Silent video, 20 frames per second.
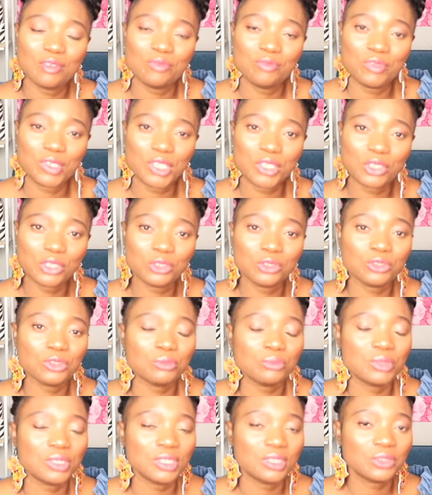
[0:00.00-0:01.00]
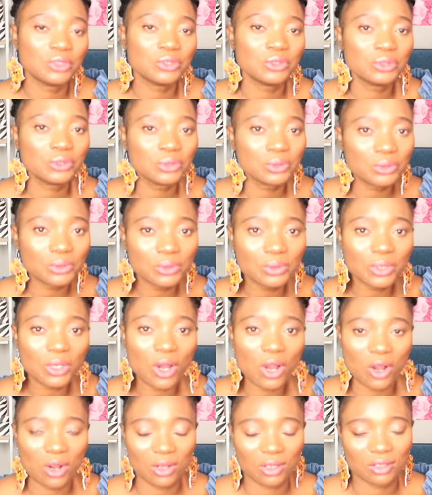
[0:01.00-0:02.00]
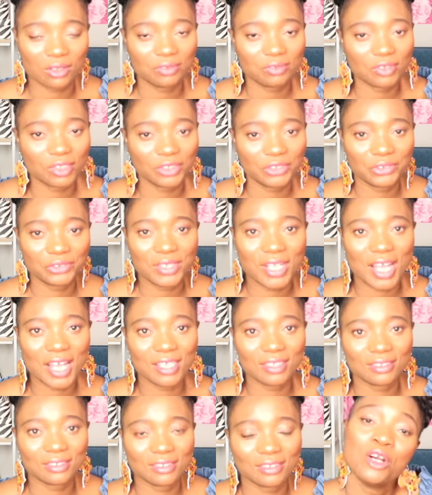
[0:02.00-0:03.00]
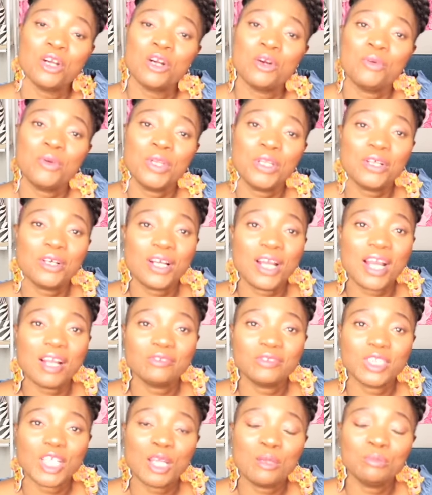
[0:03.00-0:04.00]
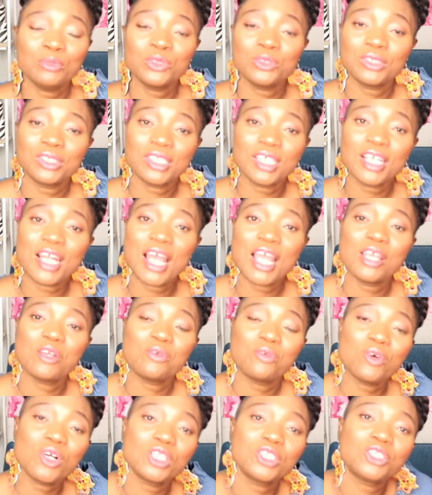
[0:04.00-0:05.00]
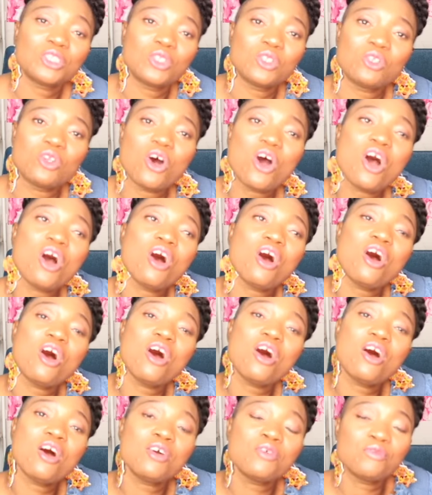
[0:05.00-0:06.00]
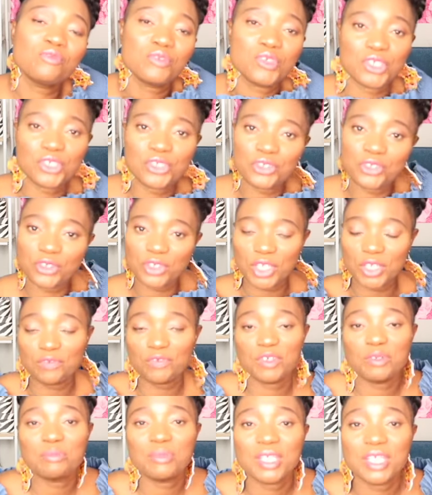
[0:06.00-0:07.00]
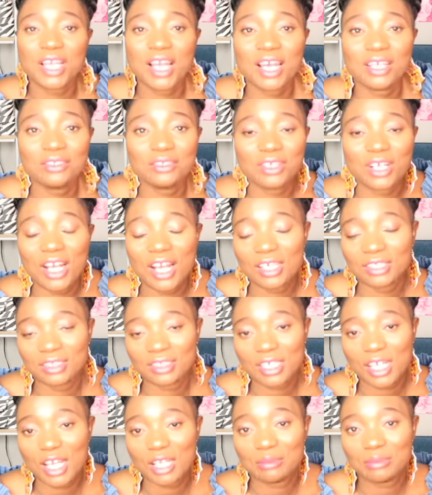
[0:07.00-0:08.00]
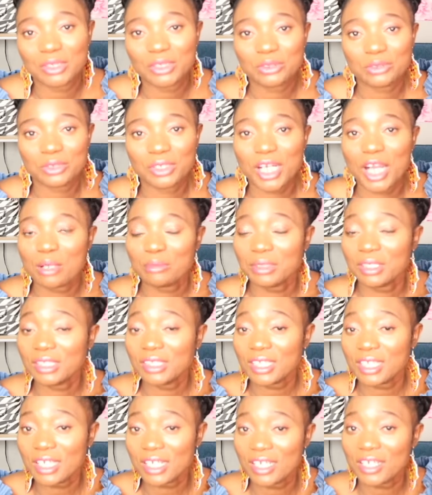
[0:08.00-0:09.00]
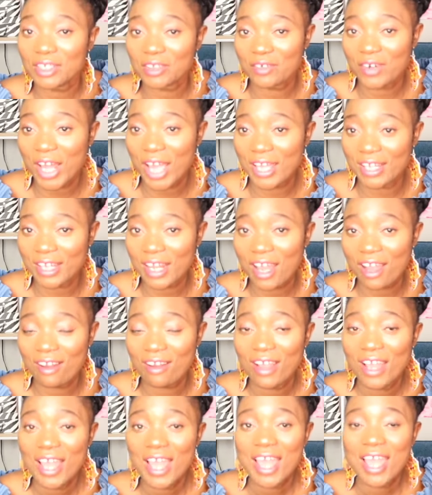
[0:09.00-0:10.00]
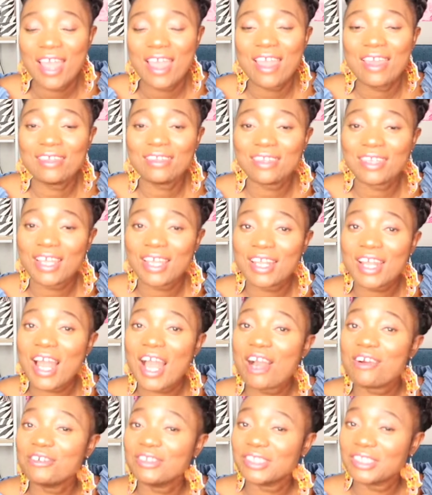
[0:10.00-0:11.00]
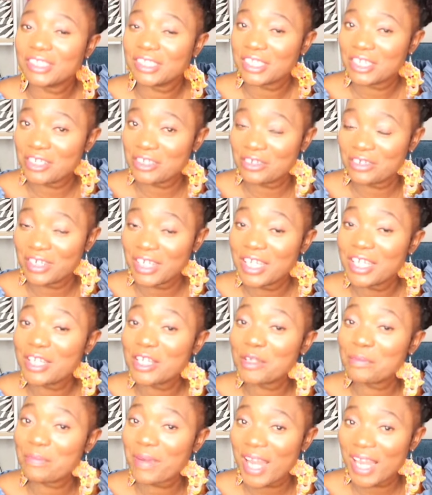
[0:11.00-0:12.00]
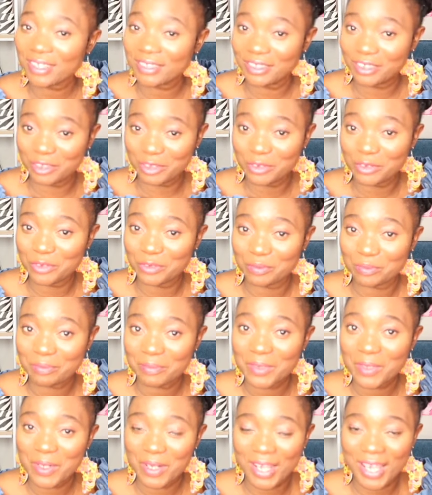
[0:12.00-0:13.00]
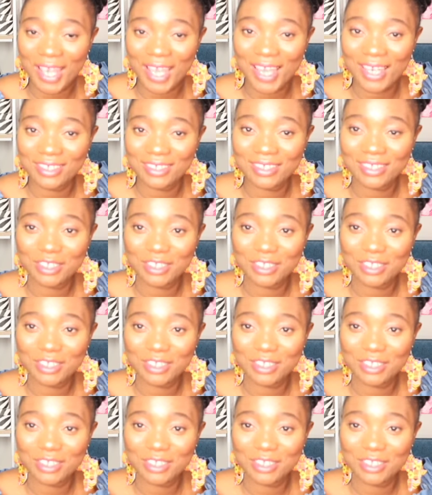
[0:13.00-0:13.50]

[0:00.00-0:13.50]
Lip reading: video to be too long for you guys. We don't have time to sit down and watch long video. Even me, I don't have time. So I'm going to cut it right now. And then I will see you in the part two, okay?